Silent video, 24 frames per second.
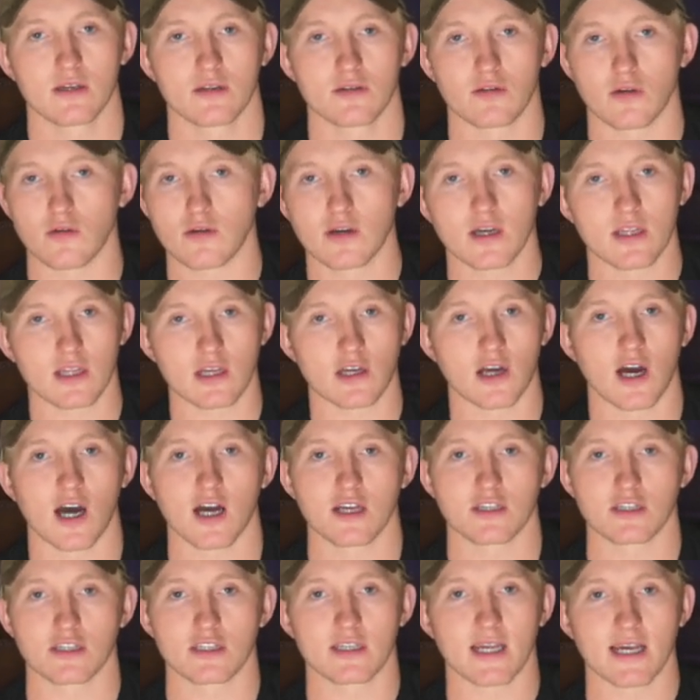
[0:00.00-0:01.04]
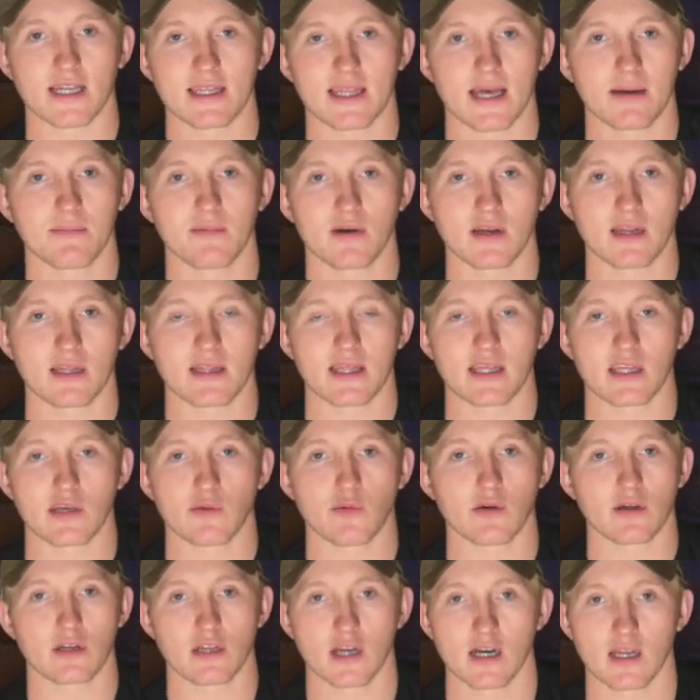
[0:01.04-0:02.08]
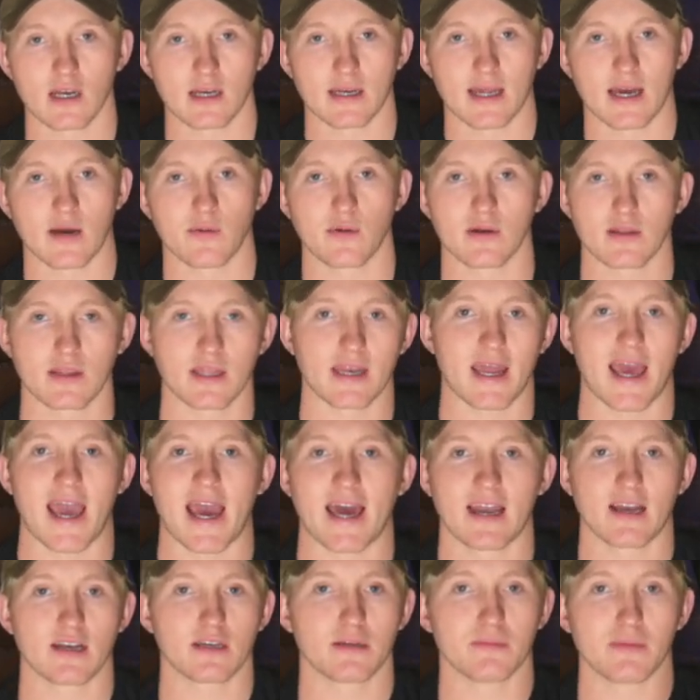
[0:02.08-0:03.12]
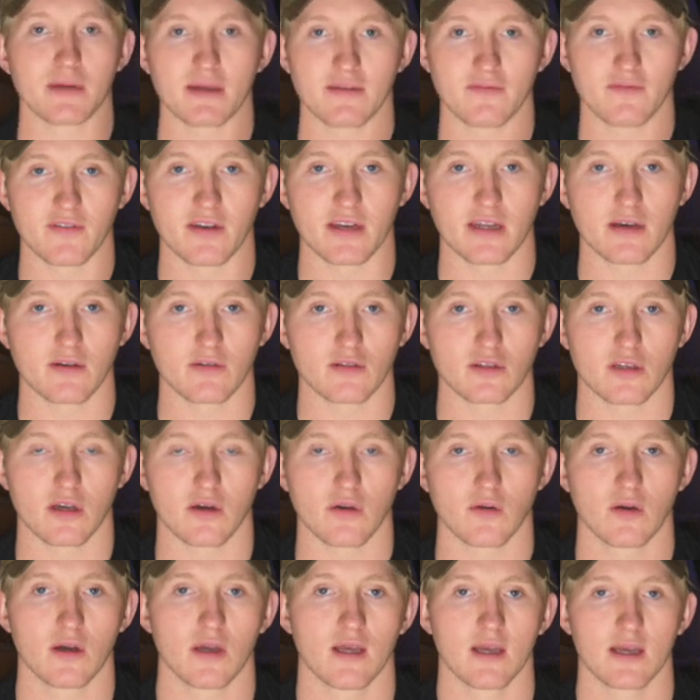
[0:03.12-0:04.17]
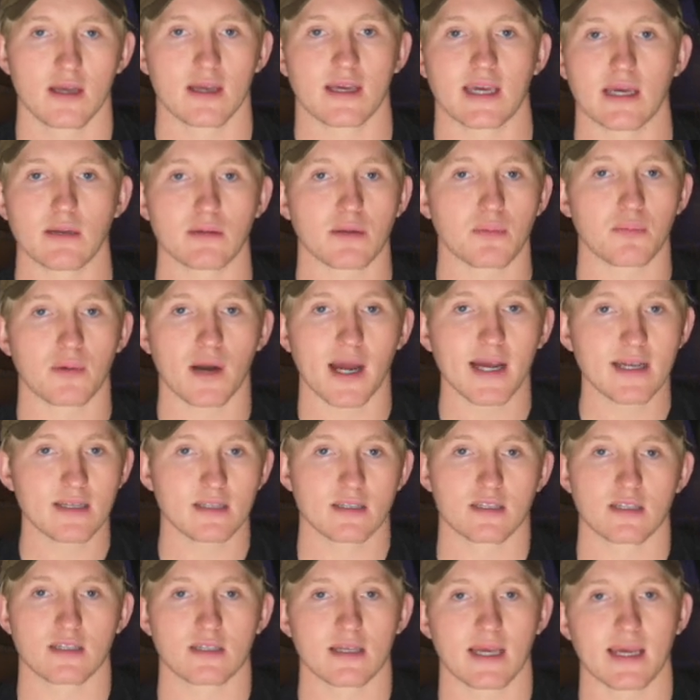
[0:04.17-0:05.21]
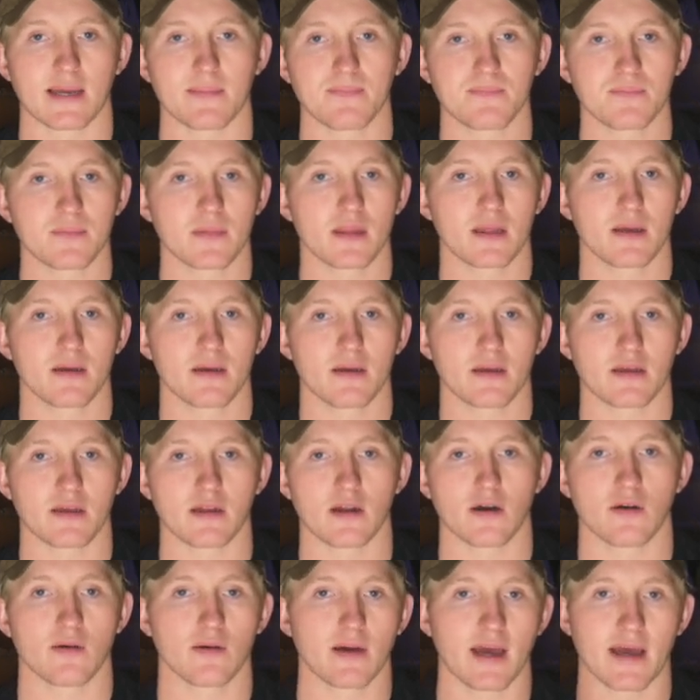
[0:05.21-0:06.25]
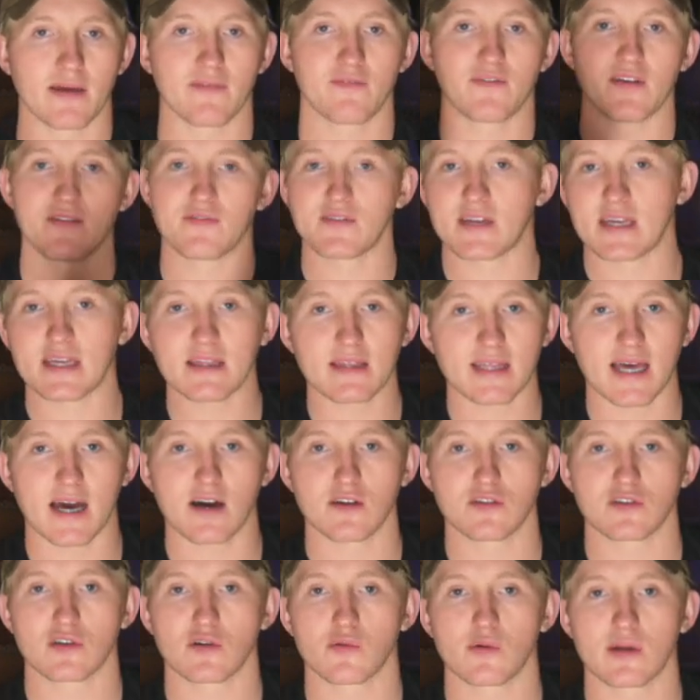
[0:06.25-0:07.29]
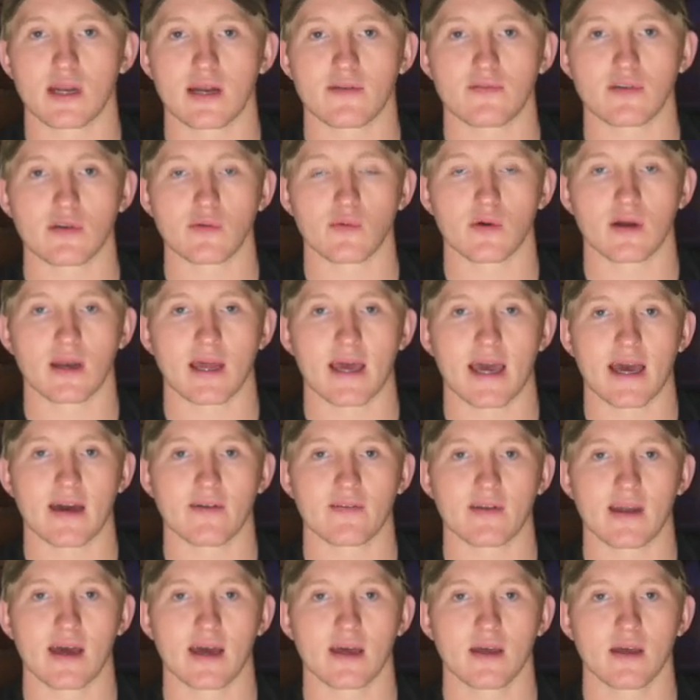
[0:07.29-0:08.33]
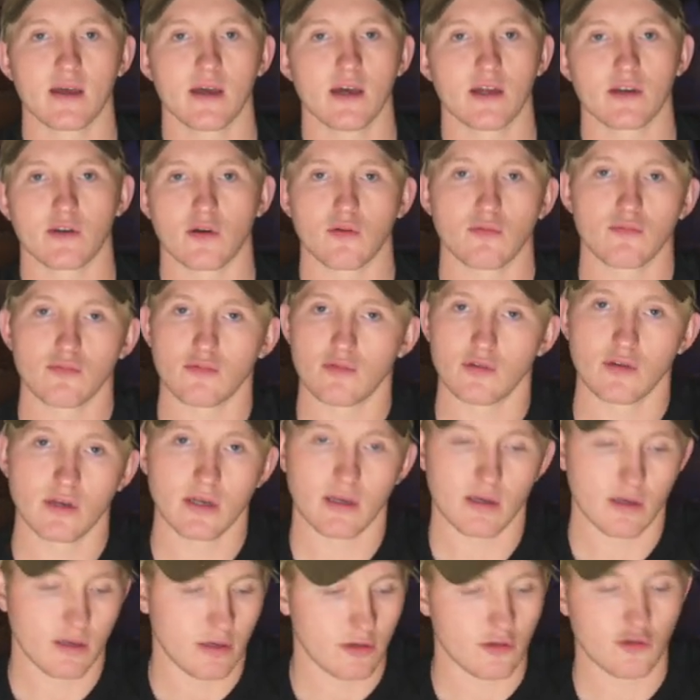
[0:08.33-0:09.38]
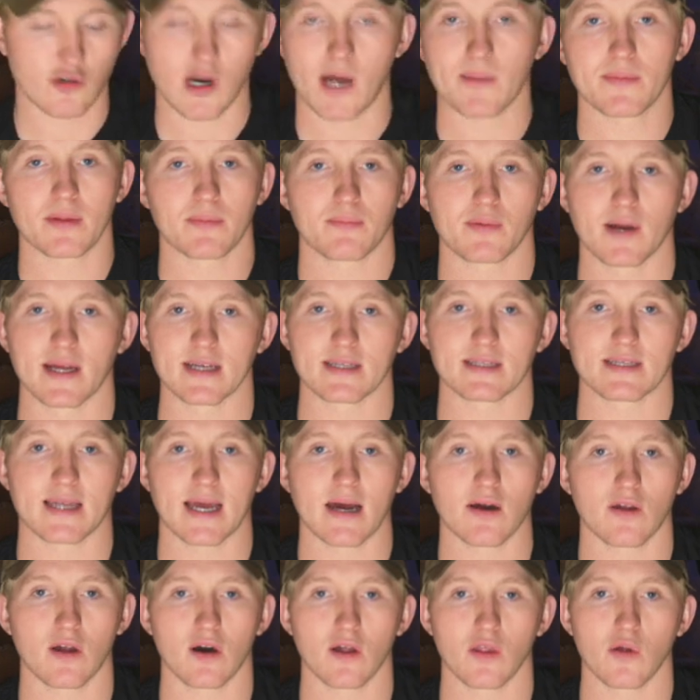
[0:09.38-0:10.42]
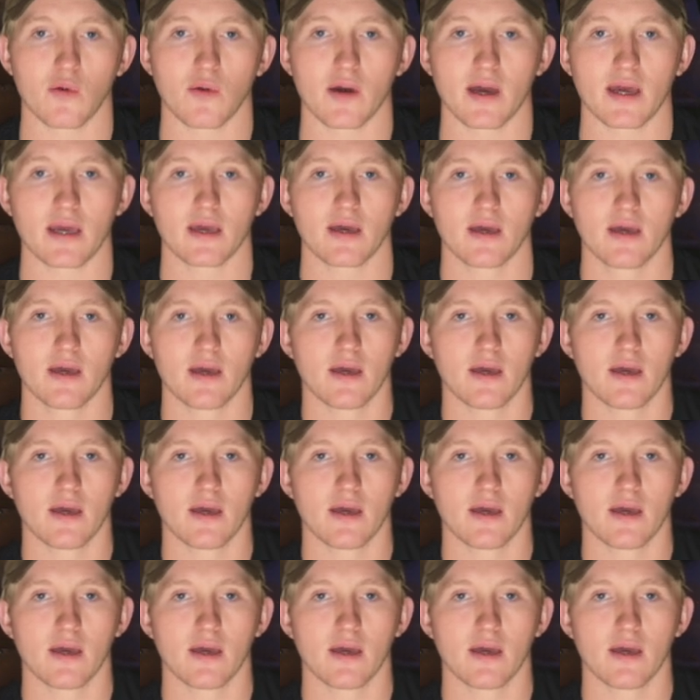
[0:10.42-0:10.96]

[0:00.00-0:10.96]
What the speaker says: Don't cut the cost, just take that money that you would cut it down with and add it to being videoed. So keep the price the same, you know, at $15,000 or whatever you want to have it at. Don't drop the price down all the way.